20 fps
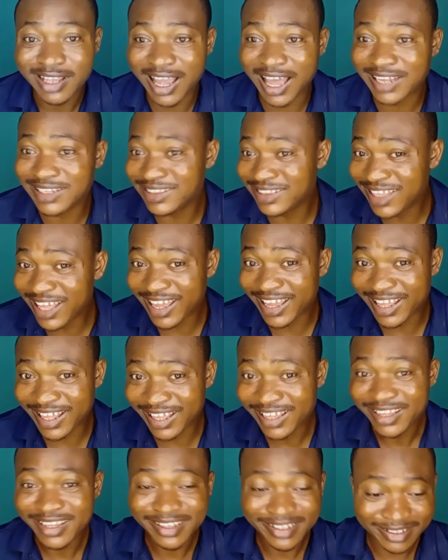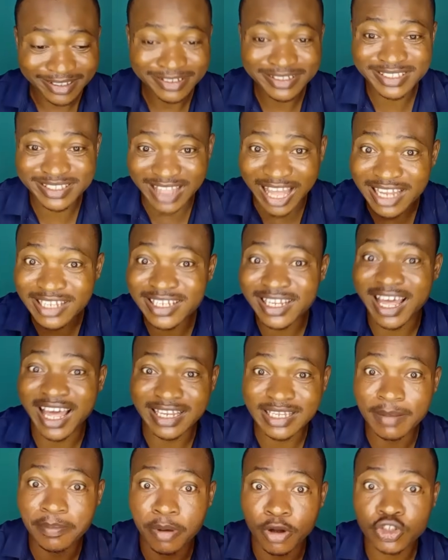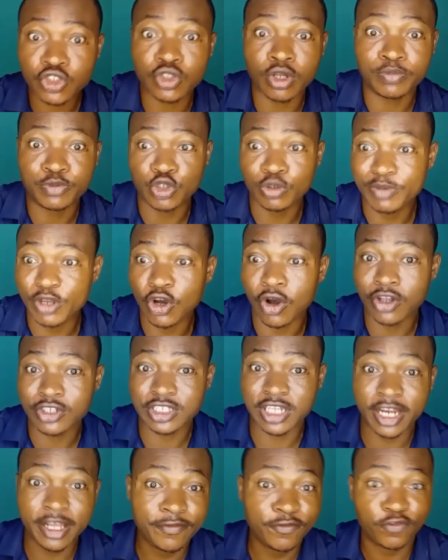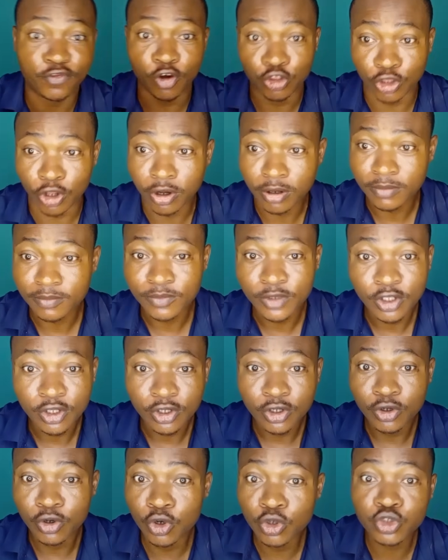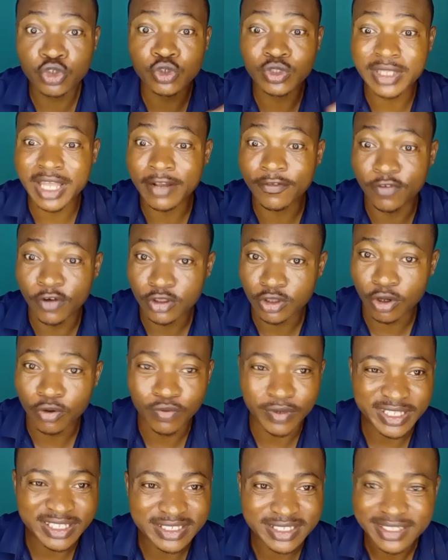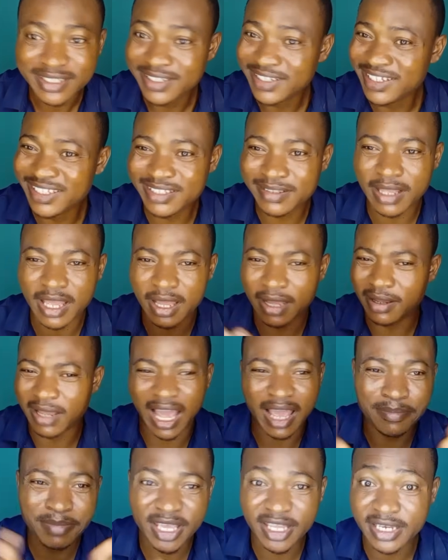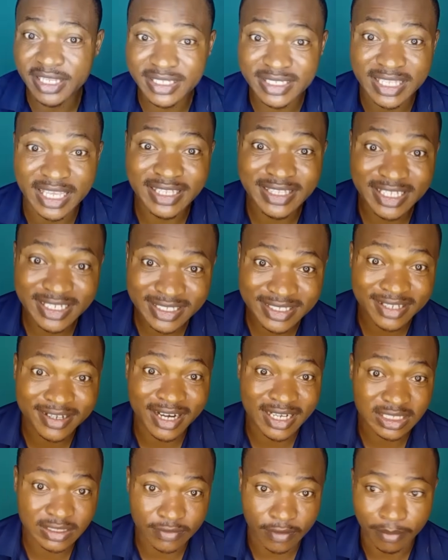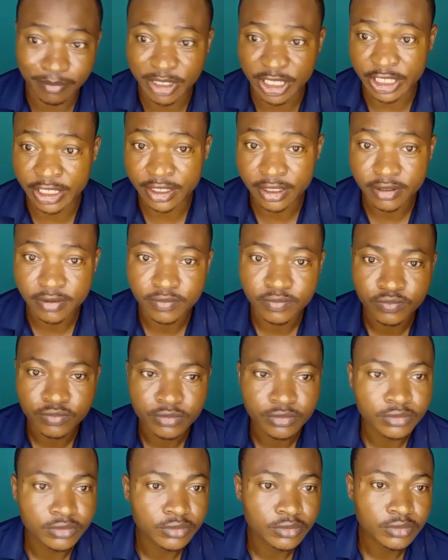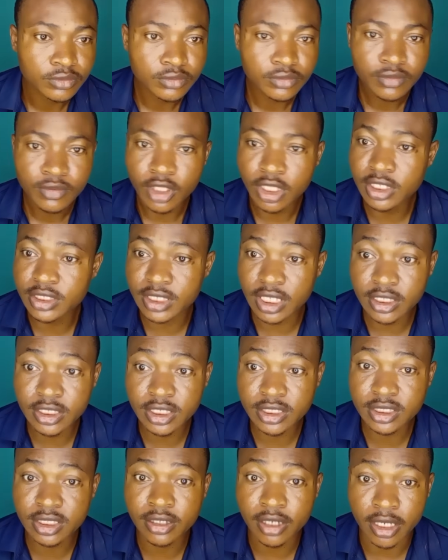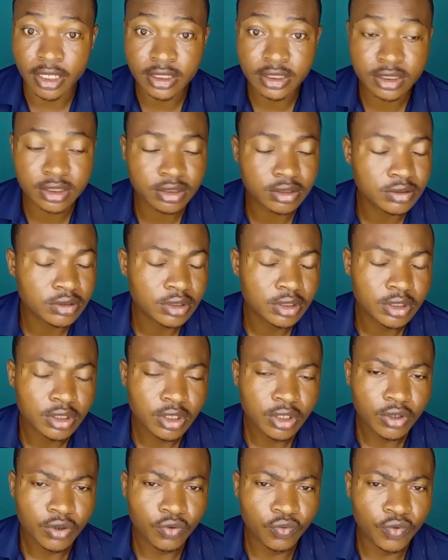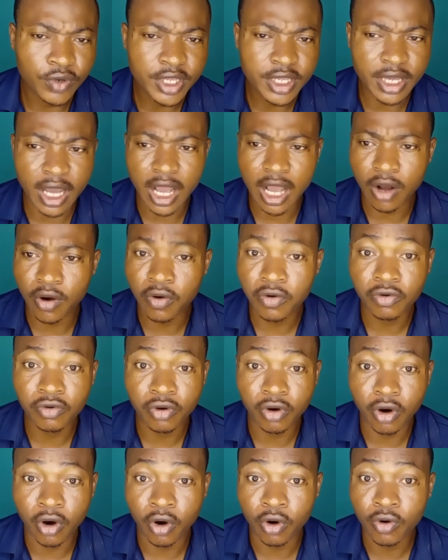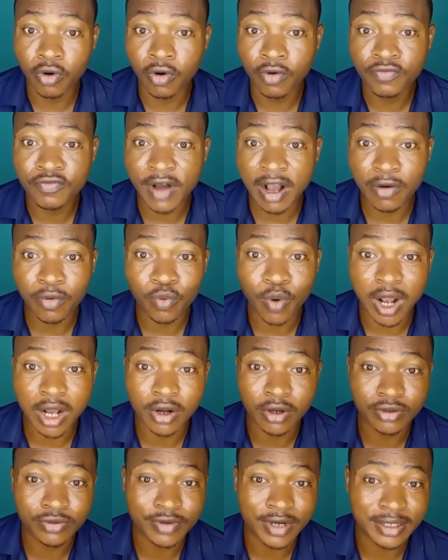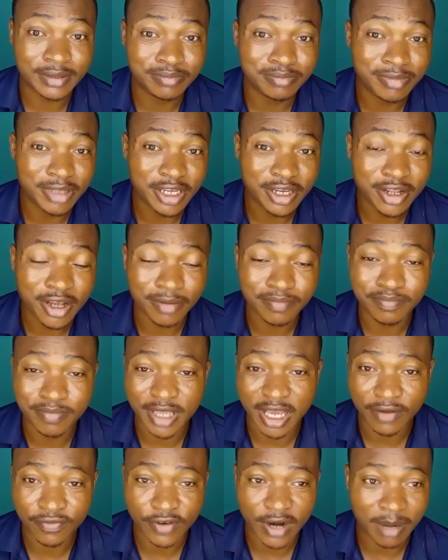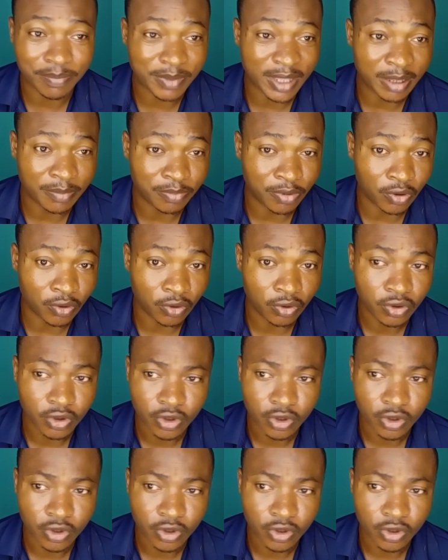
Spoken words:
And they stand at the bus stop to be hustling photo, who to take photo with. It's a disgrace for me. It's a disgrace. We are all over 100 million Biafra people.